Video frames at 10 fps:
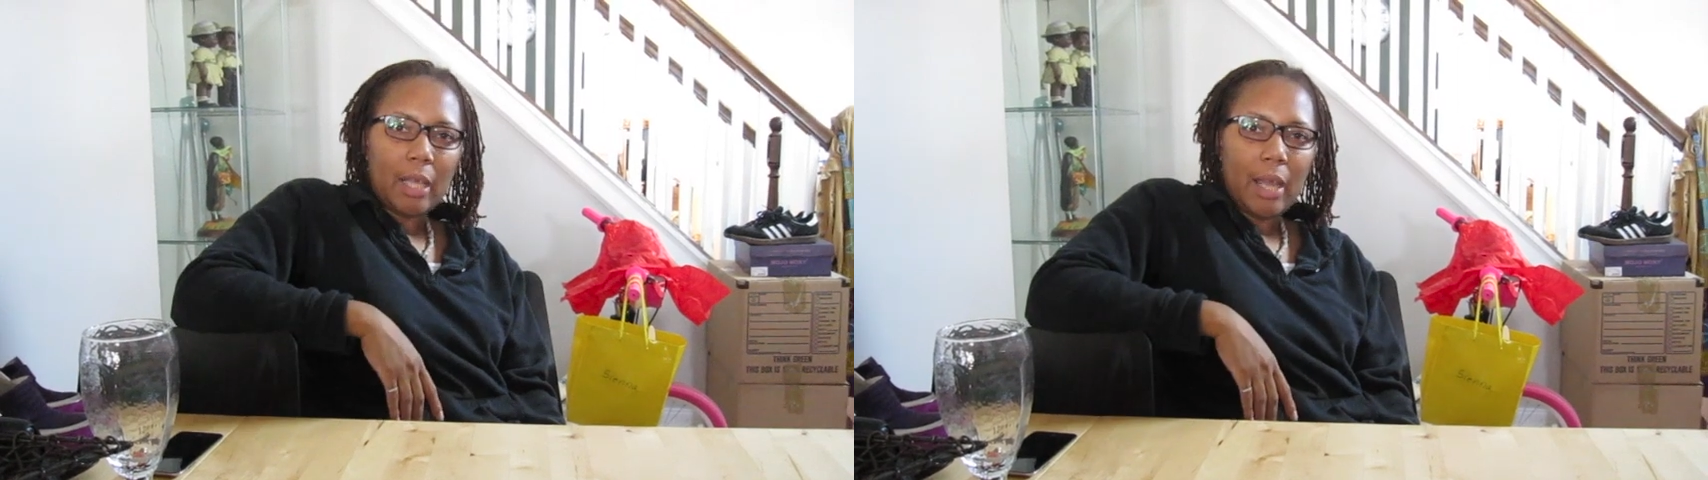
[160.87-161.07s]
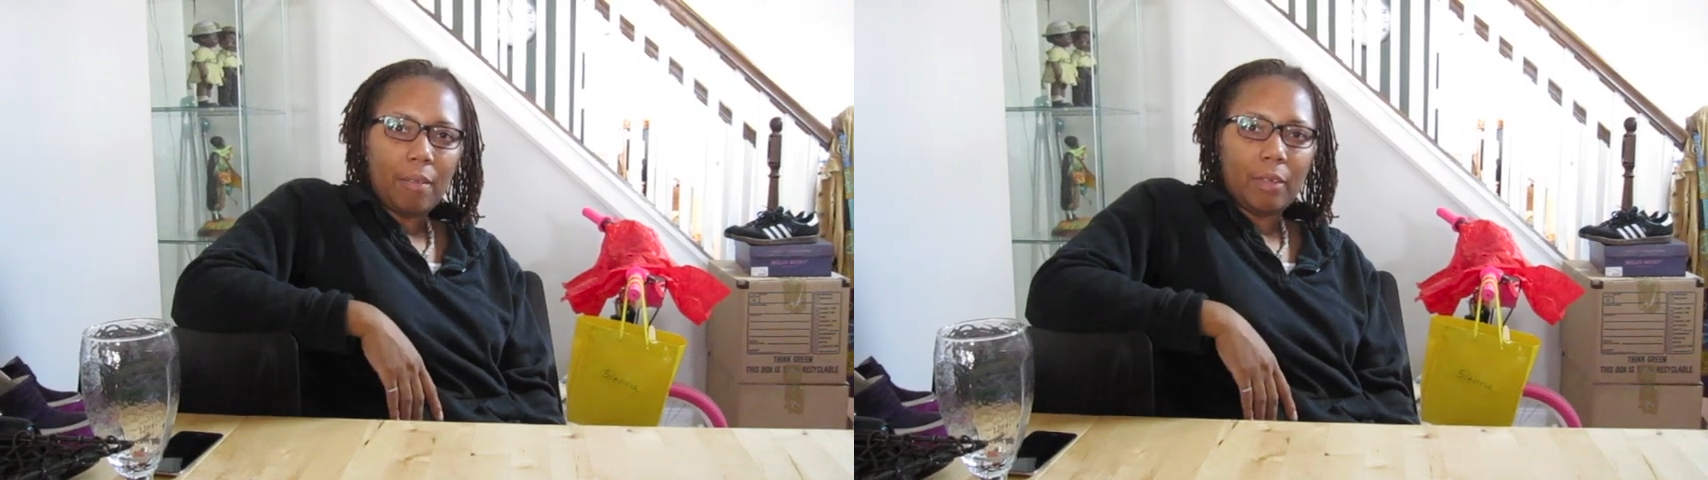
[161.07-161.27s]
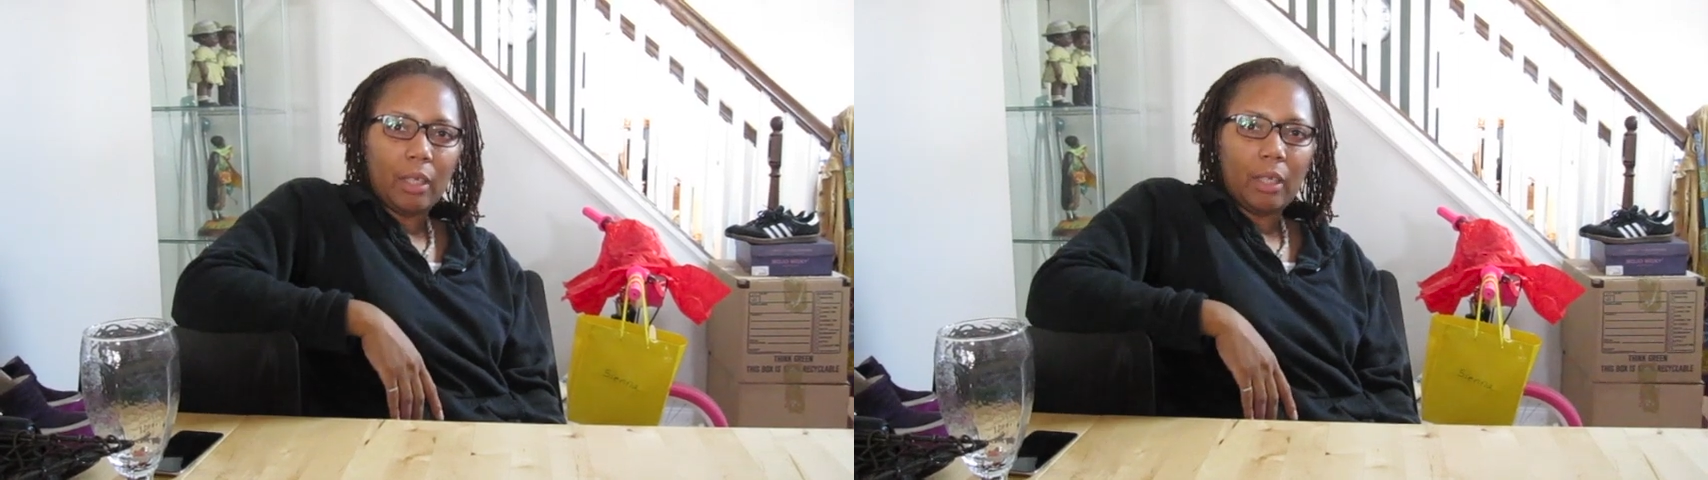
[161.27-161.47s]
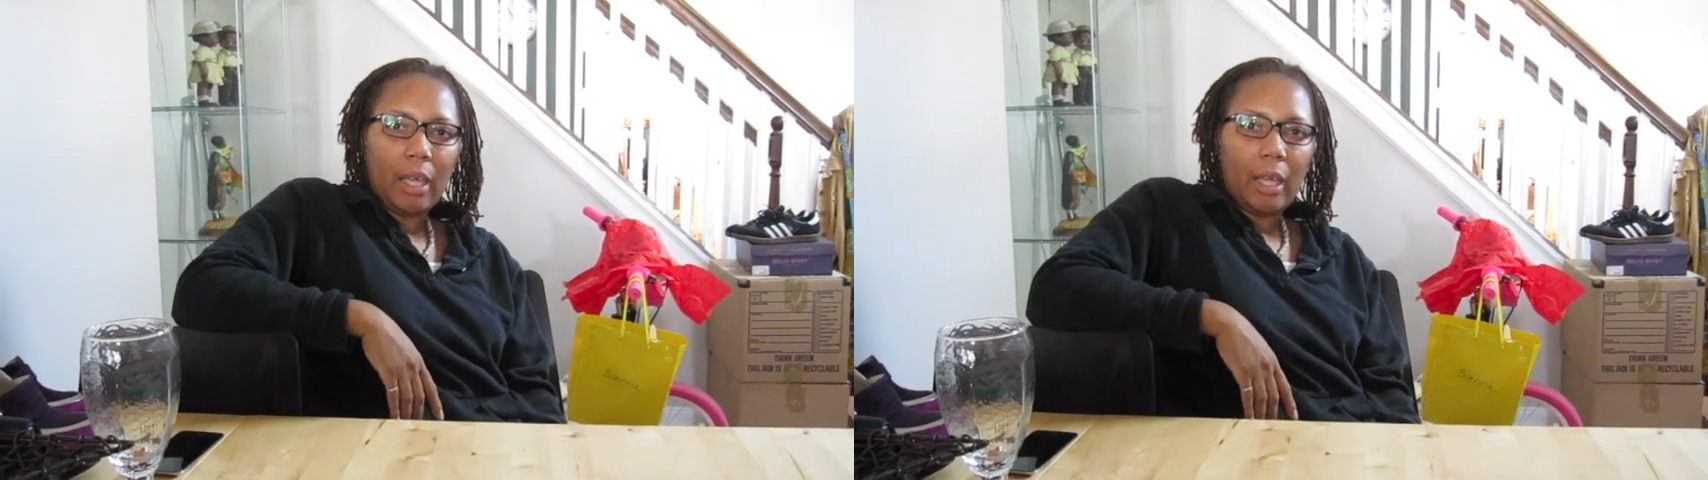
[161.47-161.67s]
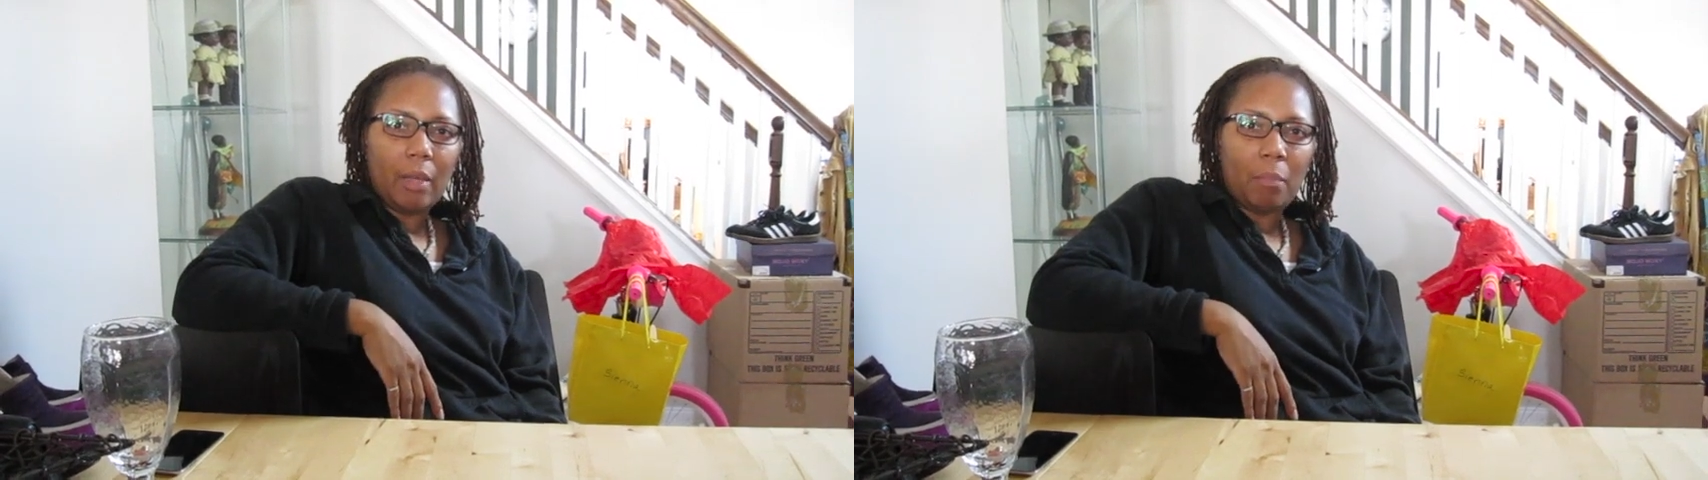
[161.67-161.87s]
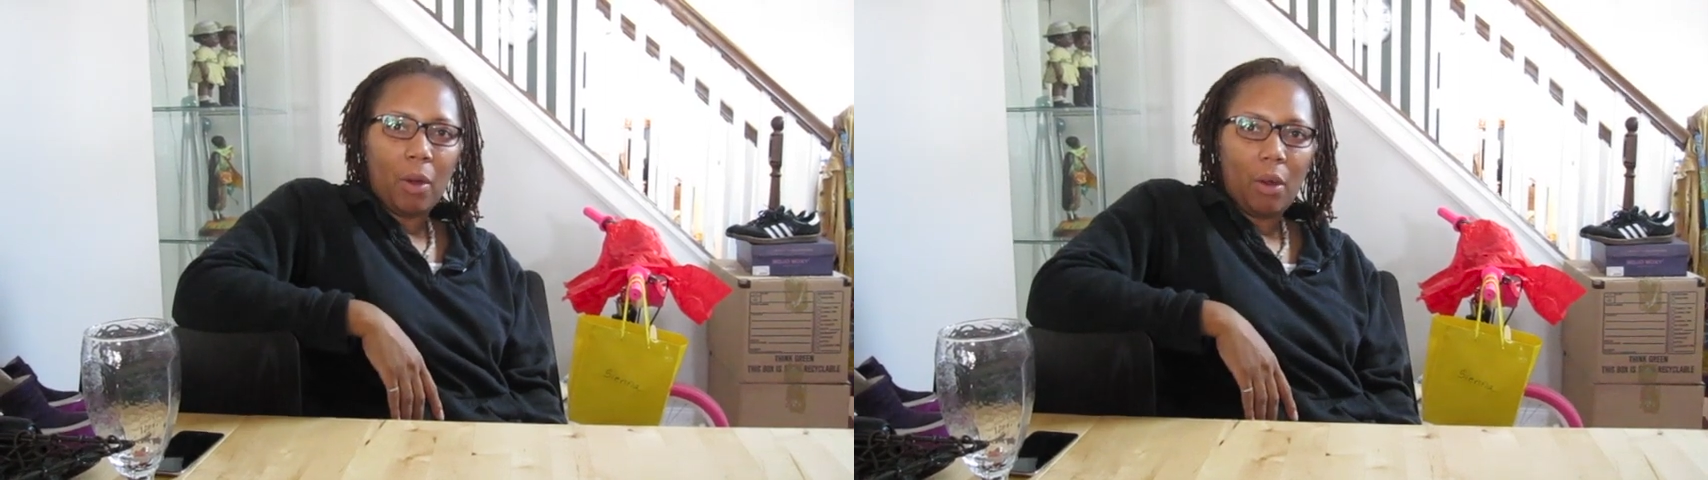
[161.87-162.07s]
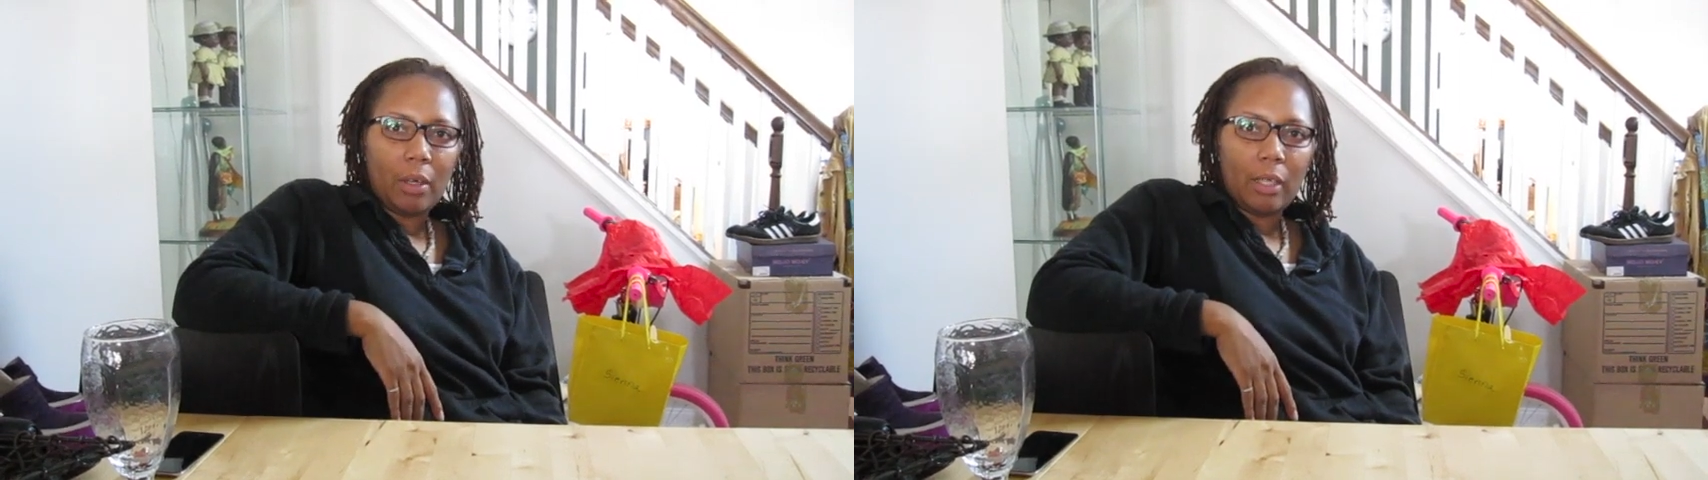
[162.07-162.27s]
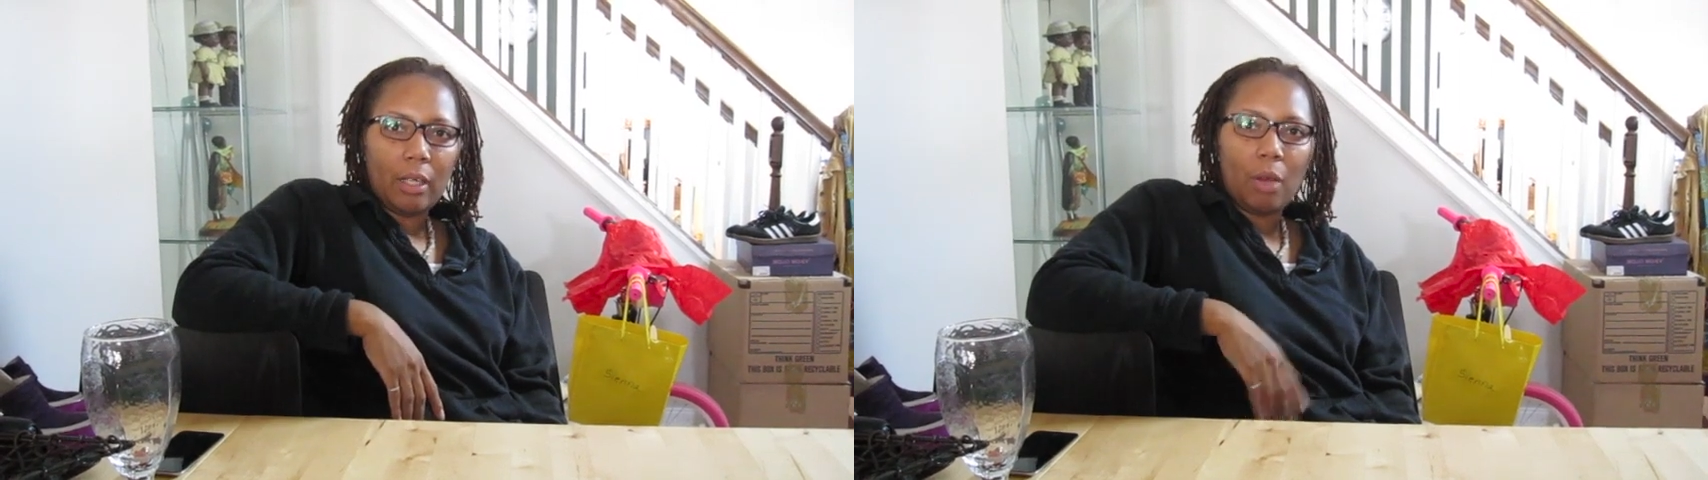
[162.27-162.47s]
having a party,